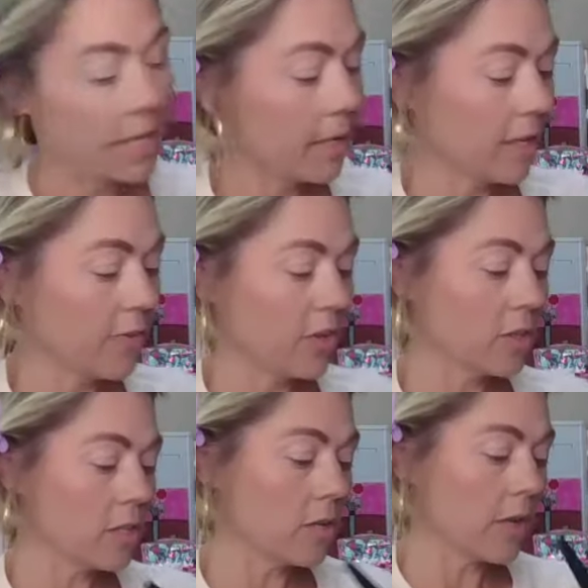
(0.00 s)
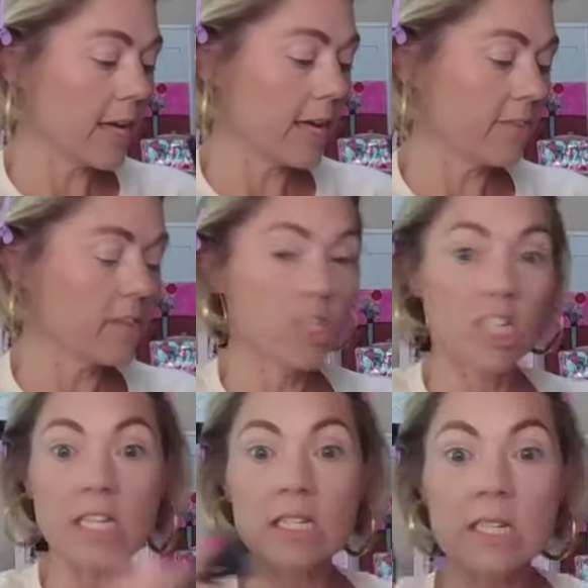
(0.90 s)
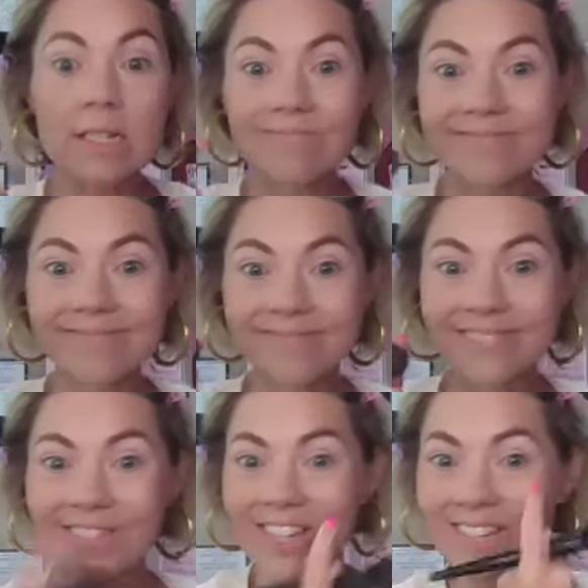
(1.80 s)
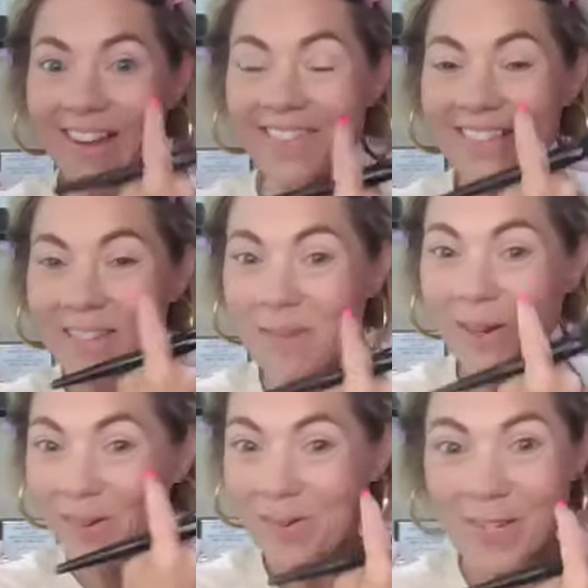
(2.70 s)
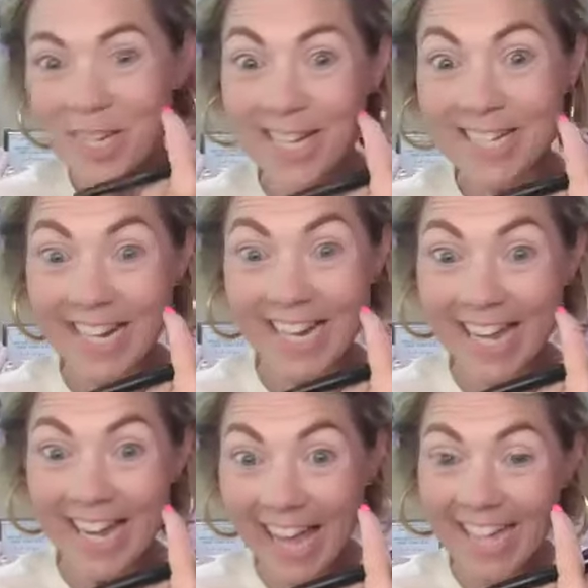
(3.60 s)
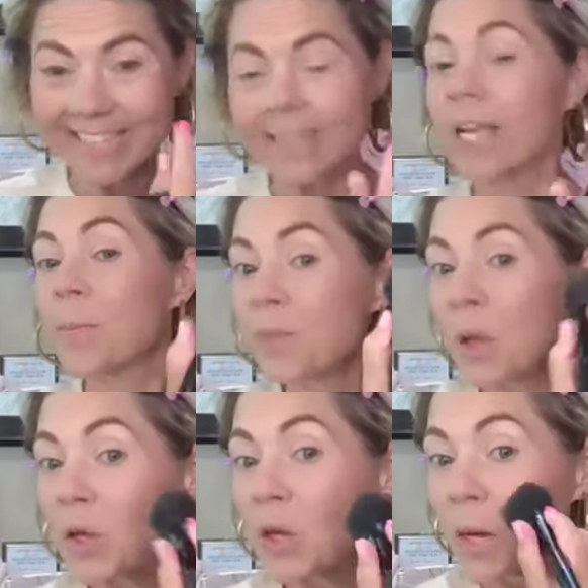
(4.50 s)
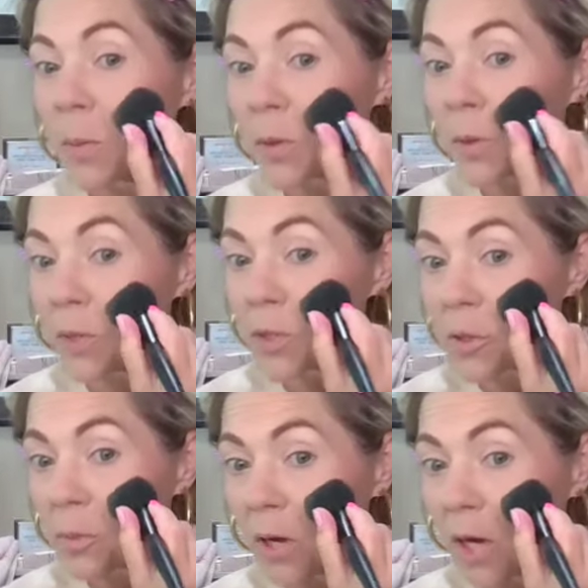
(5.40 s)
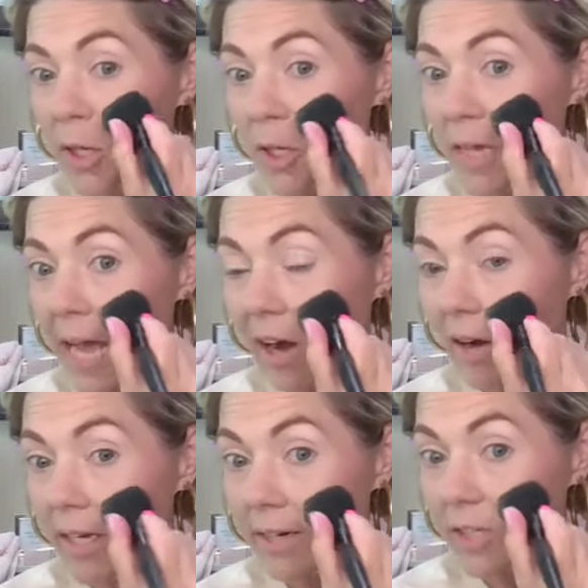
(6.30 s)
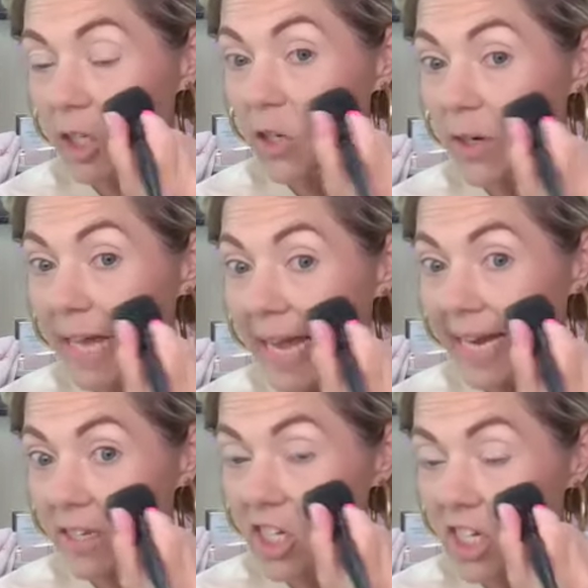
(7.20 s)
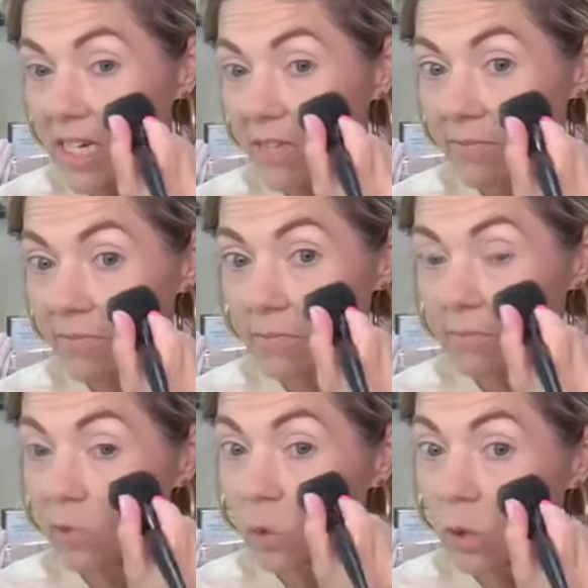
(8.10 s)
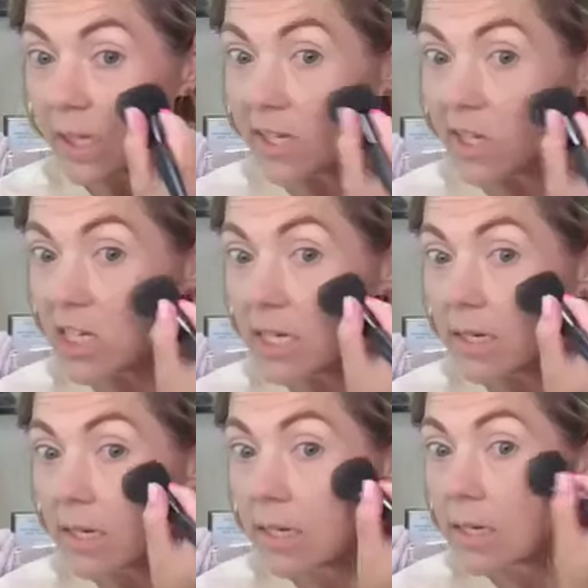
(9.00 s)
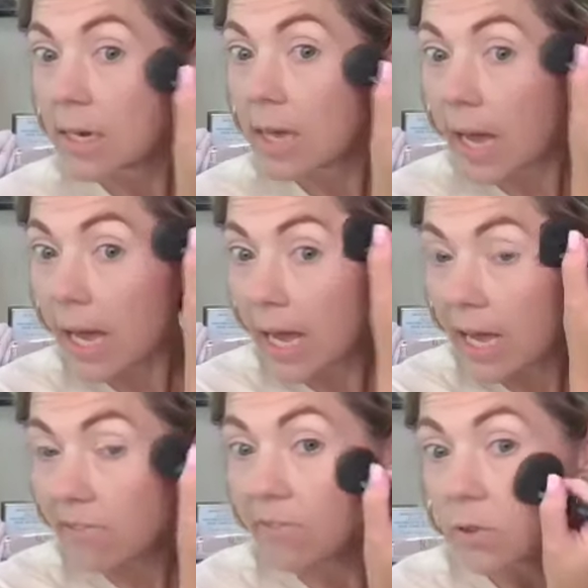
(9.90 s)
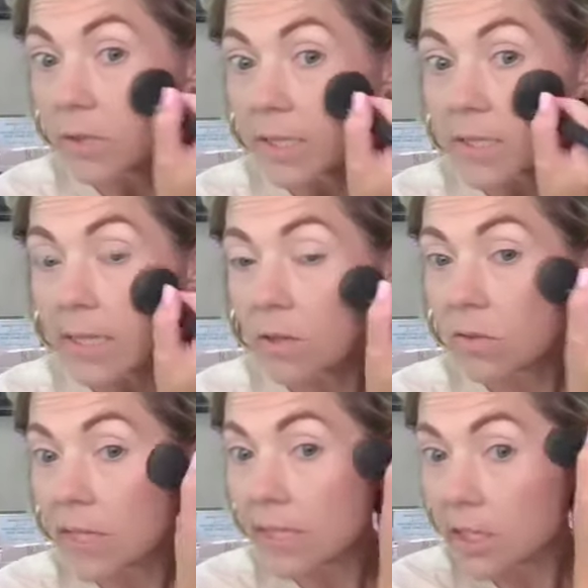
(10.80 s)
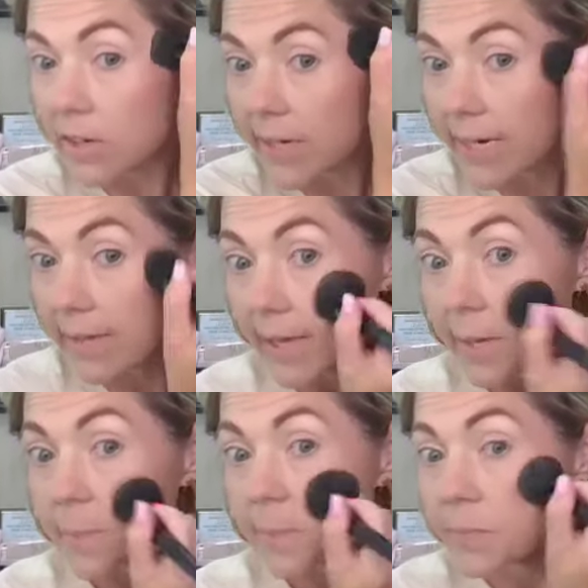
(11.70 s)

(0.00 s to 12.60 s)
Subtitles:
Now, if you don't have cheeks, if you don't have these big old cheeks like I got, you may want to put your product out here to create a cheek, full looking cheek. I have fullness. I don't need to create that.